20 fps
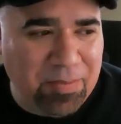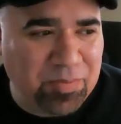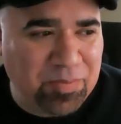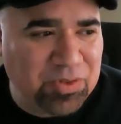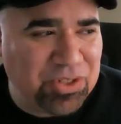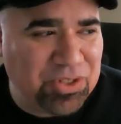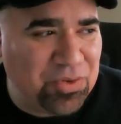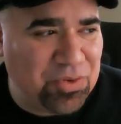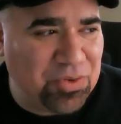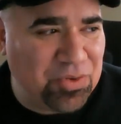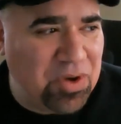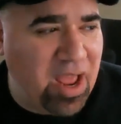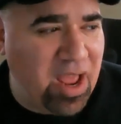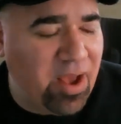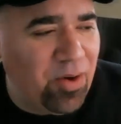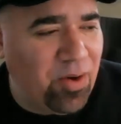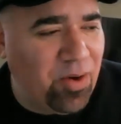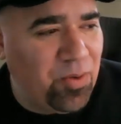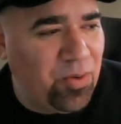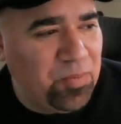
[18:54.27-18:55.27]
So
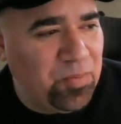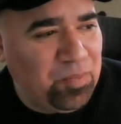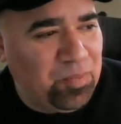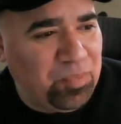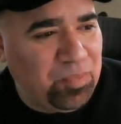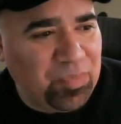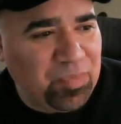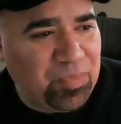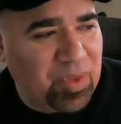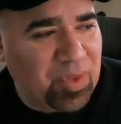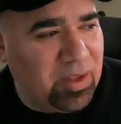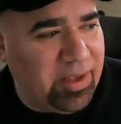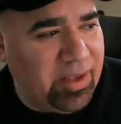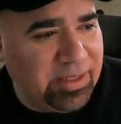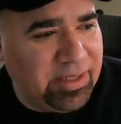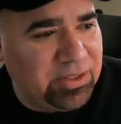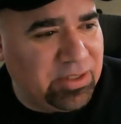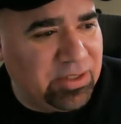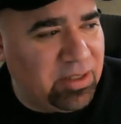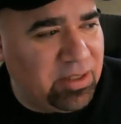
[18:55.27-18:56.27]
now
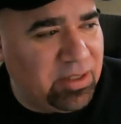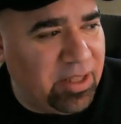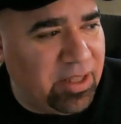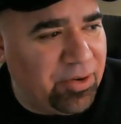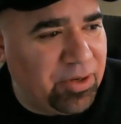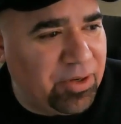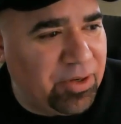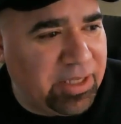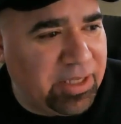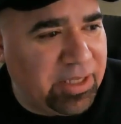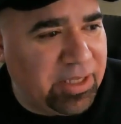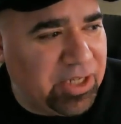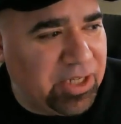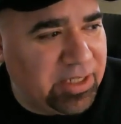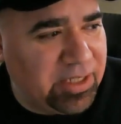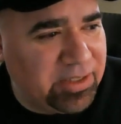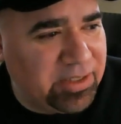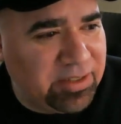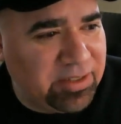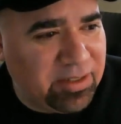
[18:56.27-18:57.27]
it's literally
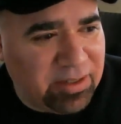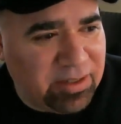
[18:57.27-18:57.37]
just,